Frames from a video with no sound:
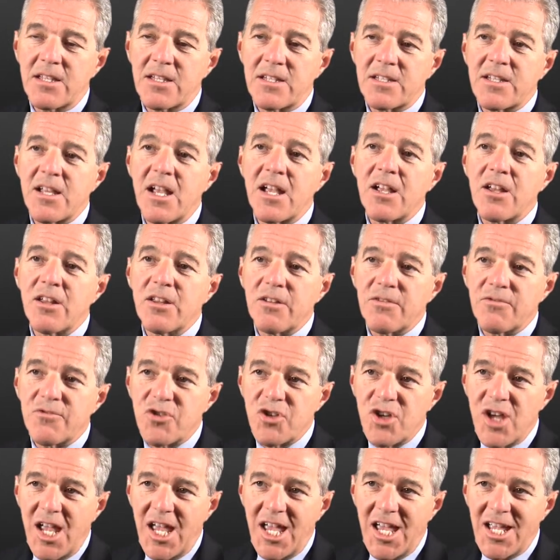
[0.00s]
cycle of
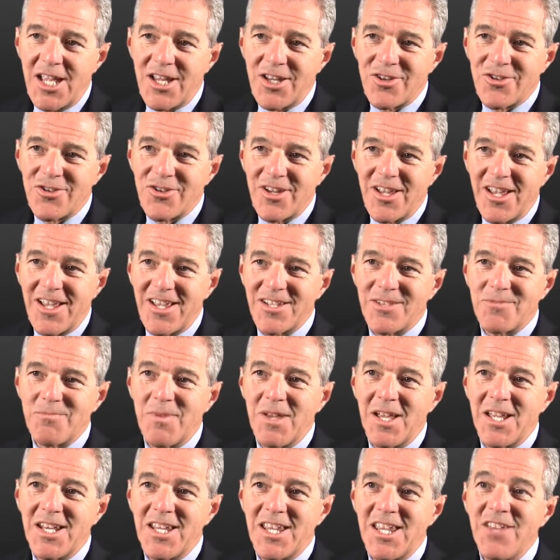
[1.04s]
change has
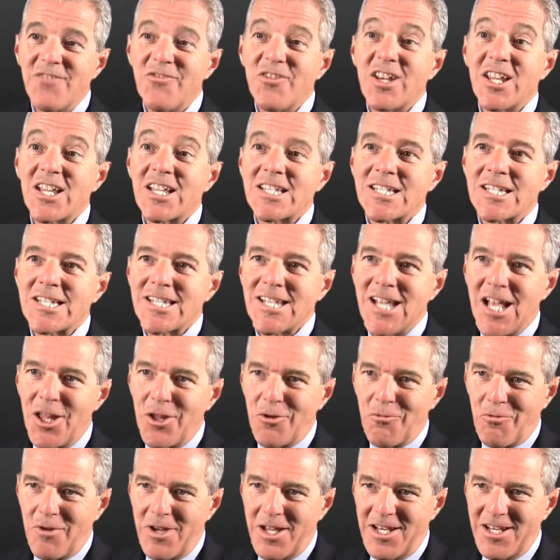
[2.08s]
been even
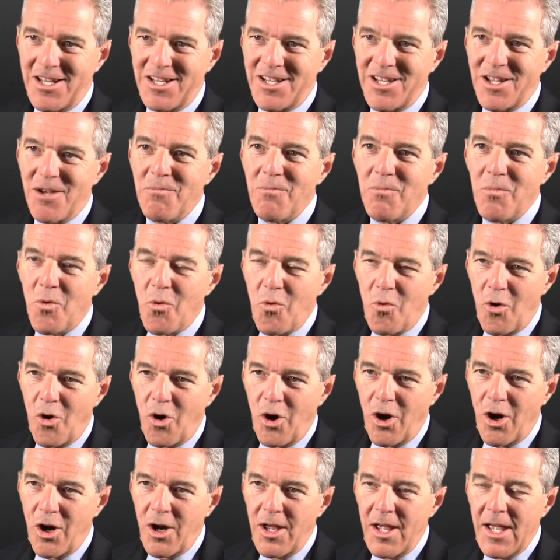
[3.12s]
accelerated
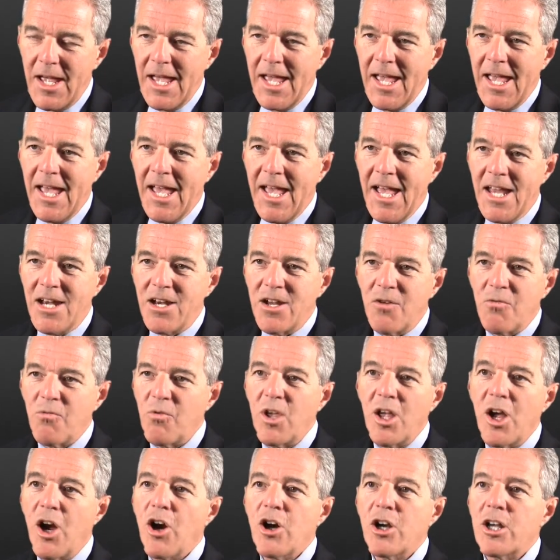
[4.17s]
more. And
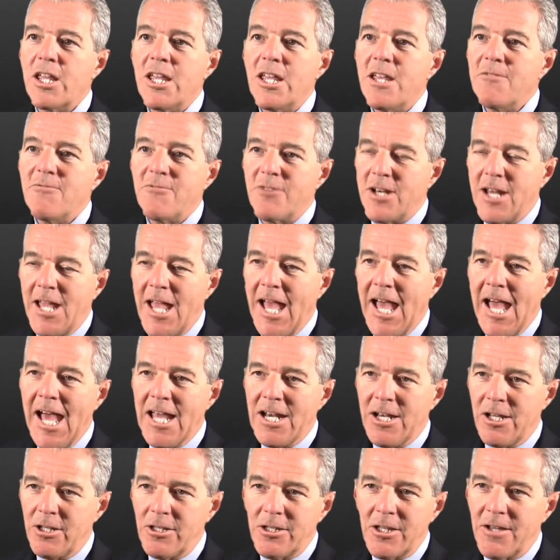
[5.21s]
we aren't even
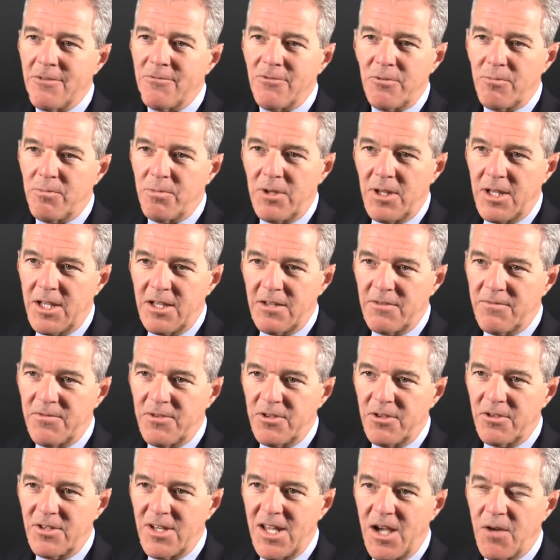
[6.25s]
at a level playing
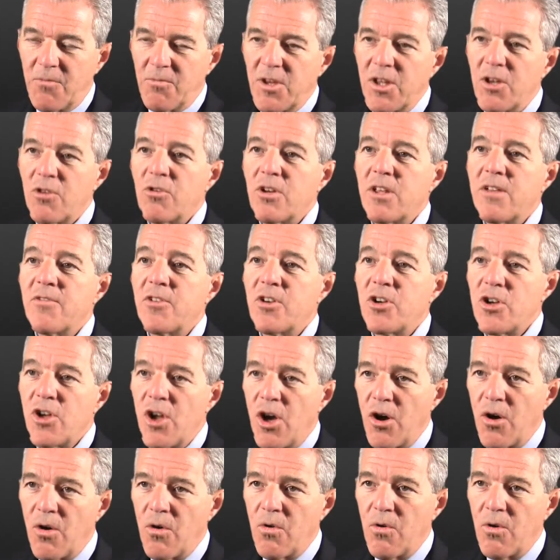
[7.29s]
field now. We don't even
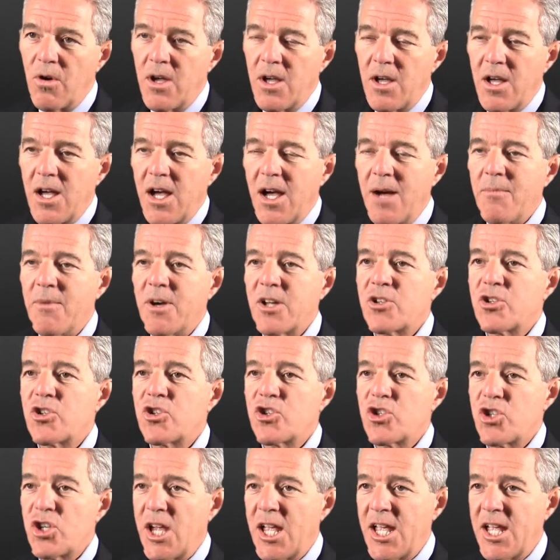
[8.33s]
know how
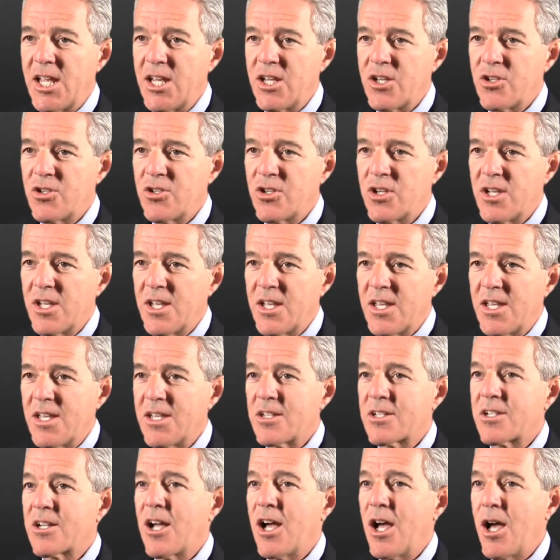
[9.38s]
much change
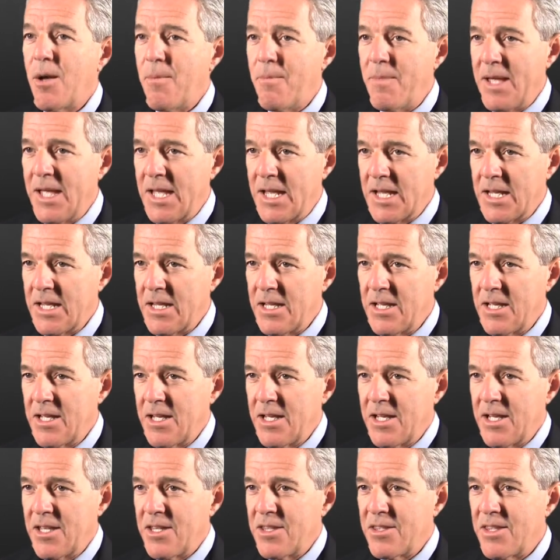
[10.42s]
is coming
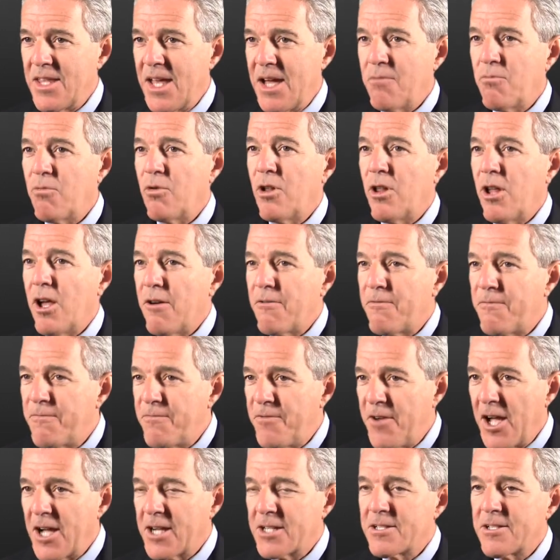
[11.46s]
that will
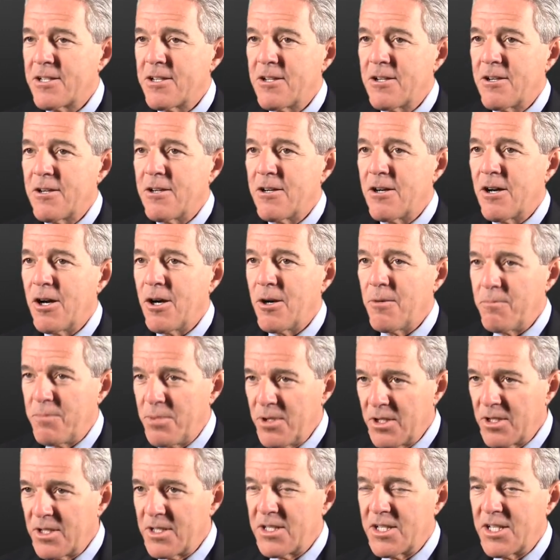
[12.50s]
affect our
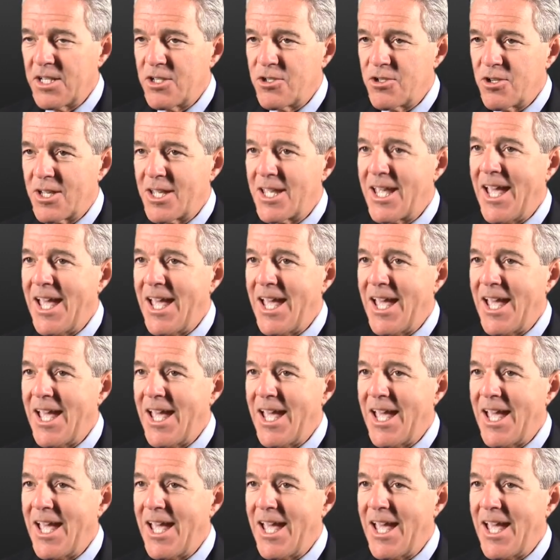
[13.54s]
ability to